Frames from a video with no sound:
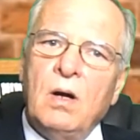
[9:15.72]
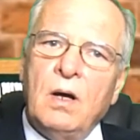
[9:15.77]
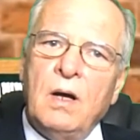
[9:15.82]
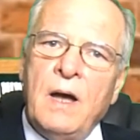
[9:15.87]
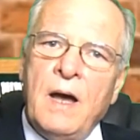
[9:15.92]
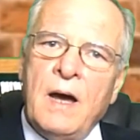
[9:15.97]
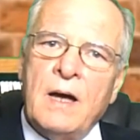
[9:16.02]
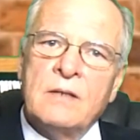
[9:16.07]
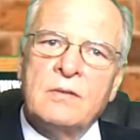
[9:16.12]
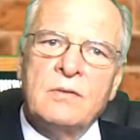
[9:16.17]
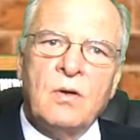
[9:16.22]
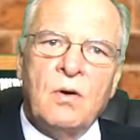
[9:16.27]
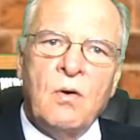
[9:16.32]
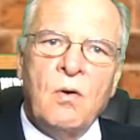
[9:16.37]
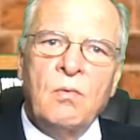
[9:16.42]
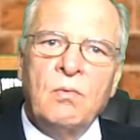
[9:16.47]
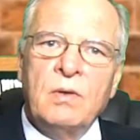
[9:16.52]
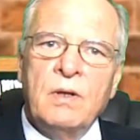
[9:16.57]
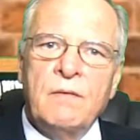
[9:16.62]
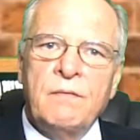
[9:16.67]
asked
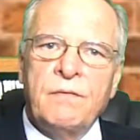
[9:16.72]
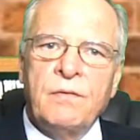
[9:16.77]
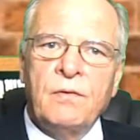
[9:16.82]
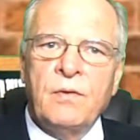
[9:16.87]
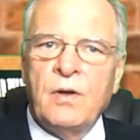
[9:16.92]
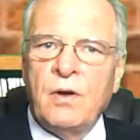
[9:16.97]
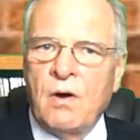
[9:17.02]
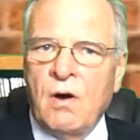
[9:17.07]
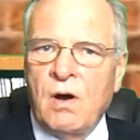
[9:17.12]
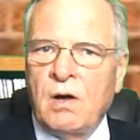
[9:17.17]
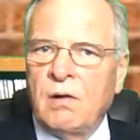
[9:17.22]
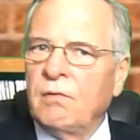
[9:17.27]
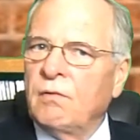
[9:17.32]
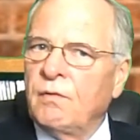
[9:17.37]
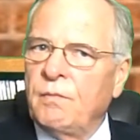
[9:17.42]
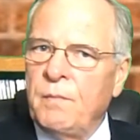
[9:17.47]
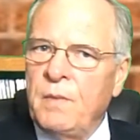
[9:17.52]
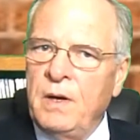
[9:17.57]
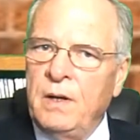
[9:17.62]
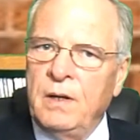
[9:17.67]
only for the honor
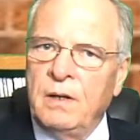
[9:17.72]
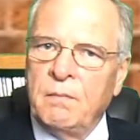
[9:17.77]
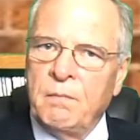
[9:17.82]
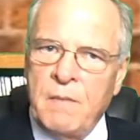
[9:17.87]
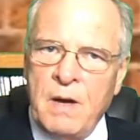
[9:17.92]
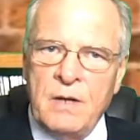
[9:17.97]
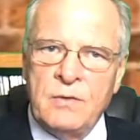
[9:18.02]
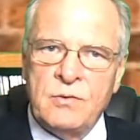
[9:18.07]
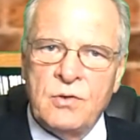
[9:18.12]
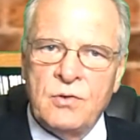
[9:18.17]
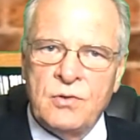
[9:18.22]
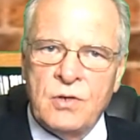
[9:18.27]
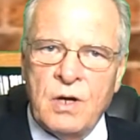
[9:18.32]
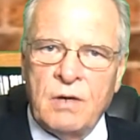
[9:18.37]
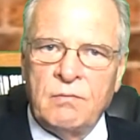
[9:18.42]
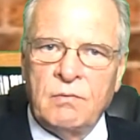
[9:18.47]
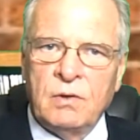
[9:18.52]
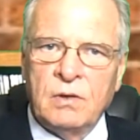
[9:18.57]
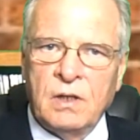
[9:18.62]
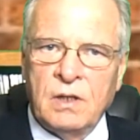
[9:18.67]
of meeting Major
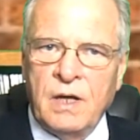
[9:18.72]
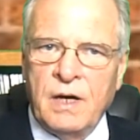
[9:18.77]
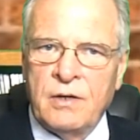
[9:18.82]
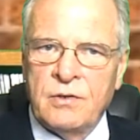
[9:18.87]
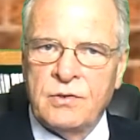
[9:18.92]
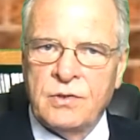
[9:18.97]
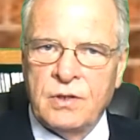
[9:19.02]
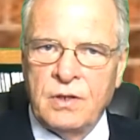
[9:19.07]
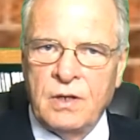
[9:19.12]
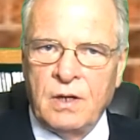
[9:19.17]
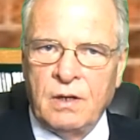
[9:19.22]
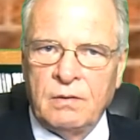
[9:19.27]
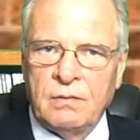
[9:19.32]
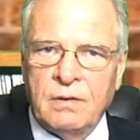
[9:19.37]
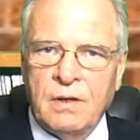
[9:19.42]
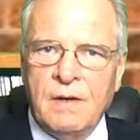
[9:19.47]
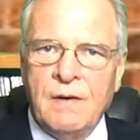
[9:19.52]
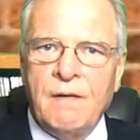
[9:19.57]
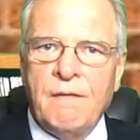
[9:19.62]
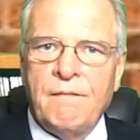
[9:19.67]
General Claire Chennault,
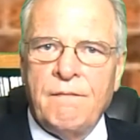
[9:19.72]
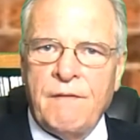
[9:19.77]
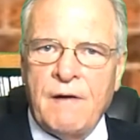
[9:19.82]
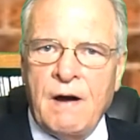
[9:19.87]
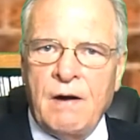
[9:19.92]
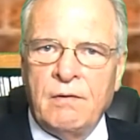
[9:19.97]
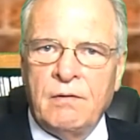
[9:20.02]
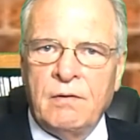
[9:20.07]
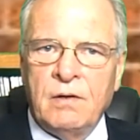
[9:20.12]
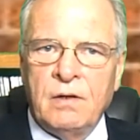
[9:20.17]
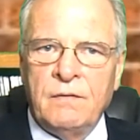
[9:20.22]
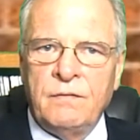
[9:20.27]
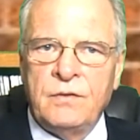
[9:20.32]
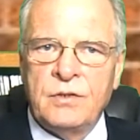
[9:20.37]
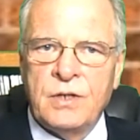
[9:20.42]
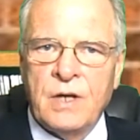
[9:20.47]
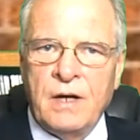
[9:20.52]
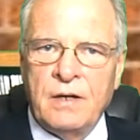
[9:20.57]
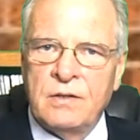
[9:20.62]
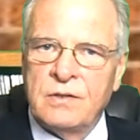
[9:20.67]
founder of
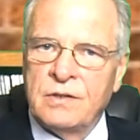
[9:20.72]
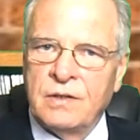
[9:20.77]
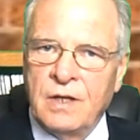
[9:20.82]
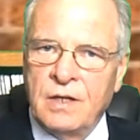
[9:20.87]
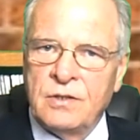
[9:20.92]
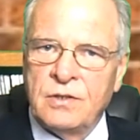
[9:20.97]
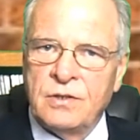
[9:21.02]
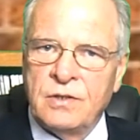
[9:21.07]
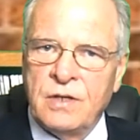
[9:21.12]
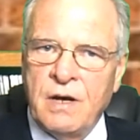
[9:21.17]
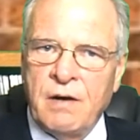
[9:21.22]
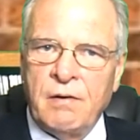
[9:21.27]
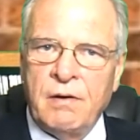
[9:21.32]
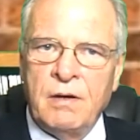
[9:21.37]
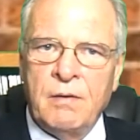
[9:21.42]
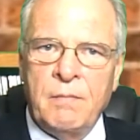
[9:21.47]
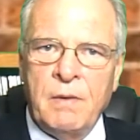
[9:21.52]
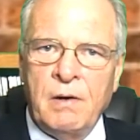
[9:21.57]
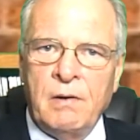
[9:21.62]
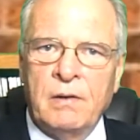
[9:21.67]
China's legendary
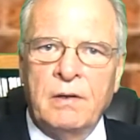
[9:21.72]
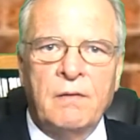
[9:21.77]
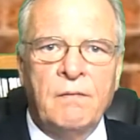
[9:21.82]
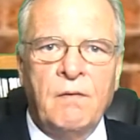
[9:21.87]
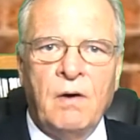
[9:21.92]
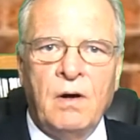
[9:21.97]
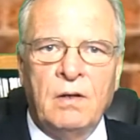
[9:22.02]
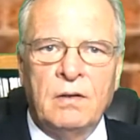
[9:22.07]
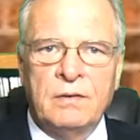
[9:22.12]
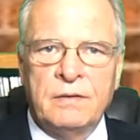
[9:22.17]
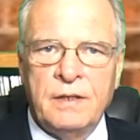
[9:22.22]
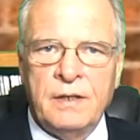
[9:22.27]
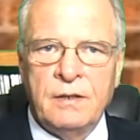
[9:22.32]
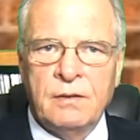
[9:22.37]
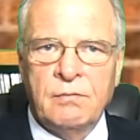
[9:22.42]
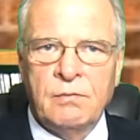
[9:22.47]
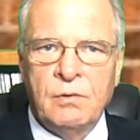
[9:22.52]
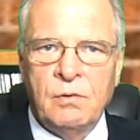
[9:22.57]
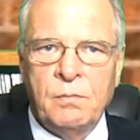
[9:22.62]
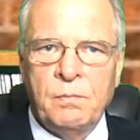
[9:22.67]
American volunteer
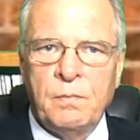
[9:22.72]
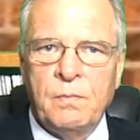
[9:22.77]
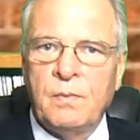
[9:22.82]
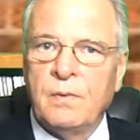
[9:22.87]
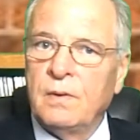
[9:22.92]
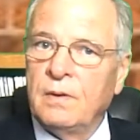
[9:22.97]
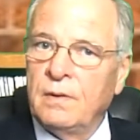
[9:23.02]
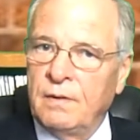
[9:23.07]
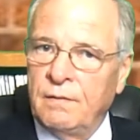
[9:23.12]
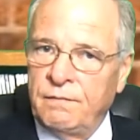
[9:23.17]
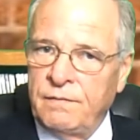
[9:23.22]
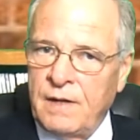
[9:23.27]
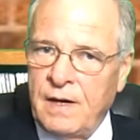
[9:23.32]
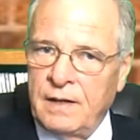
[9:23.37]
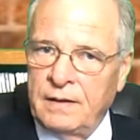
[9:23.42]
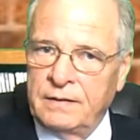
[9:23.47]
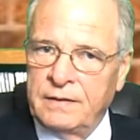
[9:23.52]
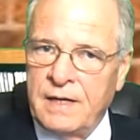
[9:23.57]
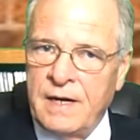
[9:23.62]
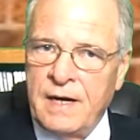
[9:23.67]
group, the
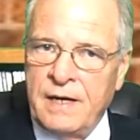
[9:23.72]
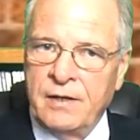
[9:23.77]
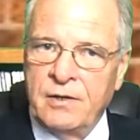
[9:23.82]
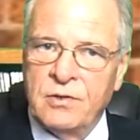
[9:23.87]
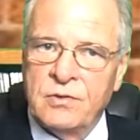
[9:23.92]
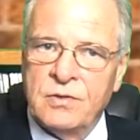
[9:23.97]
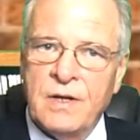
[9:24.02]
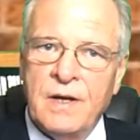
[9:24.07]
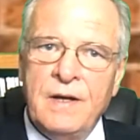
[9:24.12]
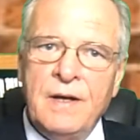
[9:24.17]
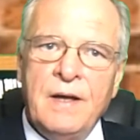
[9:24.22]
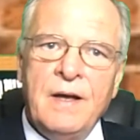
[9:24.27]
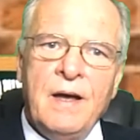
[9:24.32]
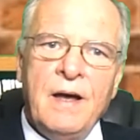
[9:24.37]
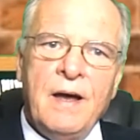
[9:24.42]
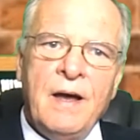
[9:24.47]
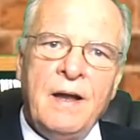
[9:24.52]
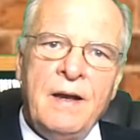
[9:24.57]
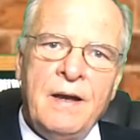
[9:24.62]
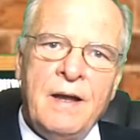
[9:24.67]
Flying Tigers,
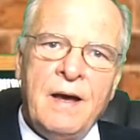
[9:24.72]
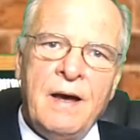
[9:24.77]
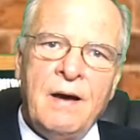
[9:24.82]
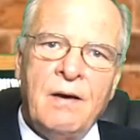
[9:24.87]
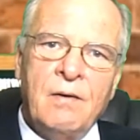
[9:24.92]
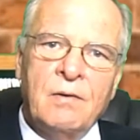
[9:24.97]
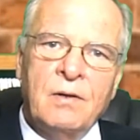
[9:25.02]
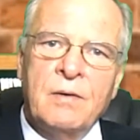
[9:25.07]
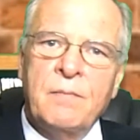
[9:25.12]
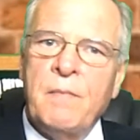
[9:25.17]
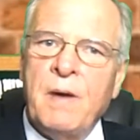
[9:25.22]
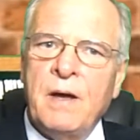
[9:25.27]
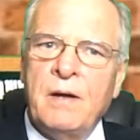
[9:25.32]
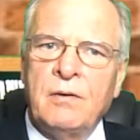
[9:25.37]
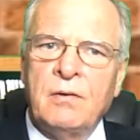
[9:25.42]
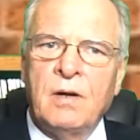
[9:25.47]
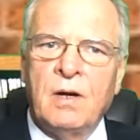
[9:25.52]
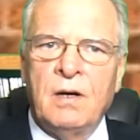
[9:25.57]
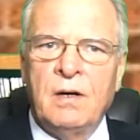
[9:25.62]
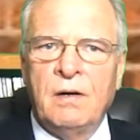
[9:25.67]
and now
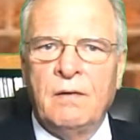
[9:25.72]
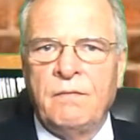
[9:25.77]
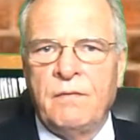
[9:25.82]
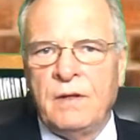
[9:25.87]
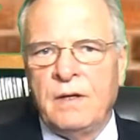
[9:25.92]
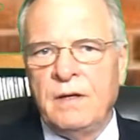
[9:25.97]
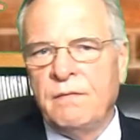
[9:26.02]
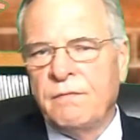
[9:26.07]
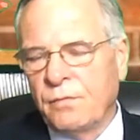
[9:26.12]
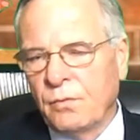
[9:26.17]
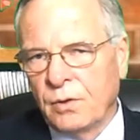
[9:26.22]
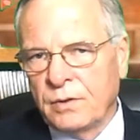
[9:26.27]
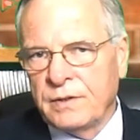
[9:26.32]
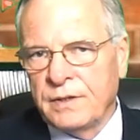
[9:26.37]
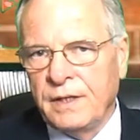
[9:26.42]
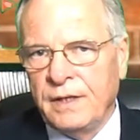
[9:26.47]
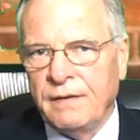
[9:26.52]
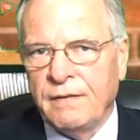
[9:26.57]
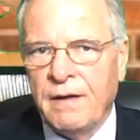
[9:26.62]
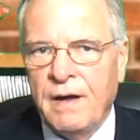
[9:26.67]
commander of the
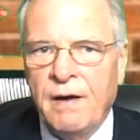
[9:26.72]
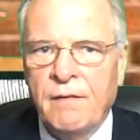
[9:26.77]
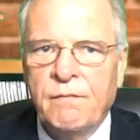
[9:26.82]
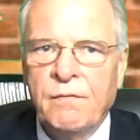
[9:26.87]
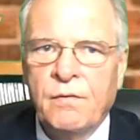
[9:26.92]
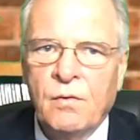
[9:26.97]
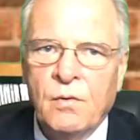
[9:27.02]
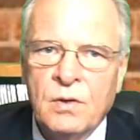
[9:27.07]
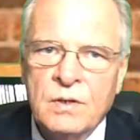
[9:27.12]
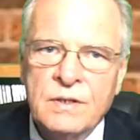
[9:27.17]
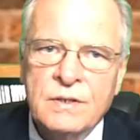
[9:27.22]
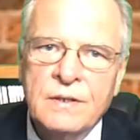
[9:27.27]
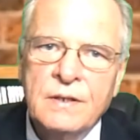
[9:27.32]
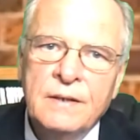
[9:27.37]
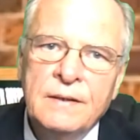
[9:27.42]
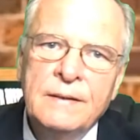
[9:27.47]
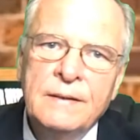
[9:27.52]
14th Air Force.